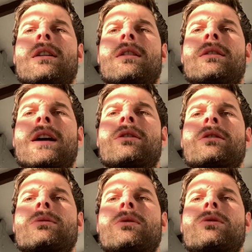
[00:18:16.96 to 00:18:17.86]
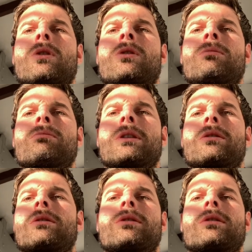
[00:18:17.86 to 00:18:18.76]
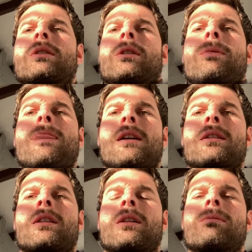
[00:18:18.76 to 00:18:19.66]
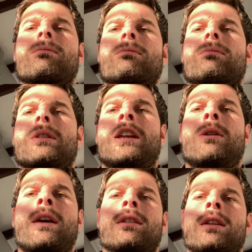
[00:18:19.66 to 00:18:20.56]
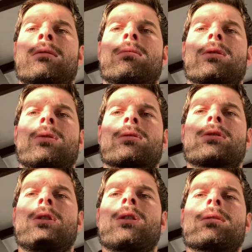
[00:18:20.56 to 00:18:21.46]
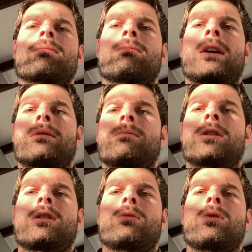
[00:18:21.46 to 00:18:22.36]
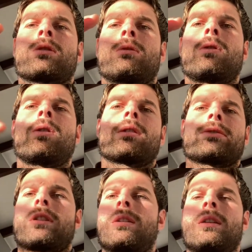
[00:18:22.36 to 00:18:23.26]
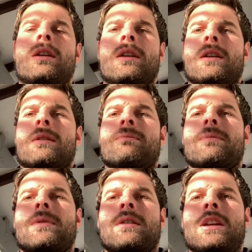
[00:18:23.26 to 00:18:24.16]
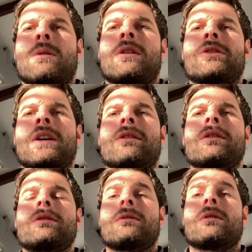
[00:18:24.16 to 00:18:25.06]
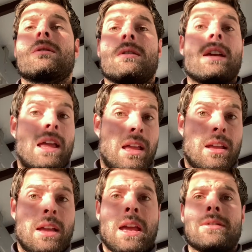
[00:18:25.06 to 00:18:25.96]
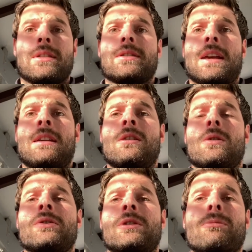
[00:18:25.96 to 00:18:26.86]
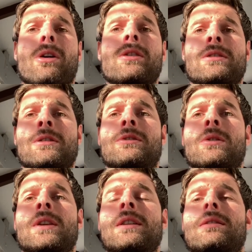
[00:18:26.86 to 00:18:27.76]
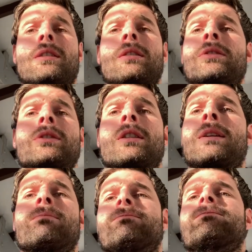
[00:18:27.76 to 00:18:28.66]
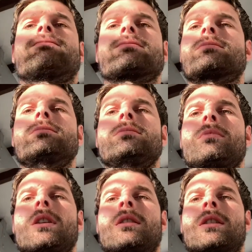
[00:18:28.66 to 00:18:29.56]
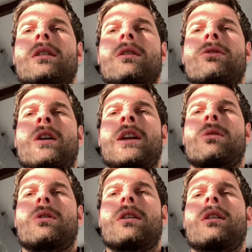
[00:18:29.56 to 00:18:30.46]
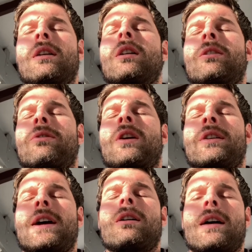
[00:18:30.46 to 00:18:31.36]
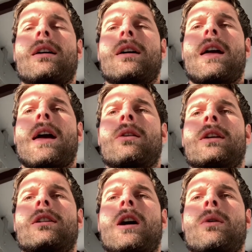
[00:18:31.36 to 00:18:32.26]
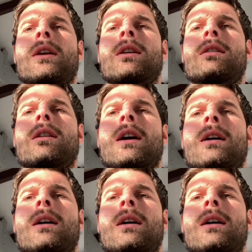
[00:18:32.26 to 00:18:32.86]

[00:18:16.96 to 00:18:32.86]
this withdrawal, because, you know, anyone can talk the talk, but you got to walk the walk. So, you know, anyone who's done this and succeeded or is in the process of doing it, listen to them. You know, find out how they're going, and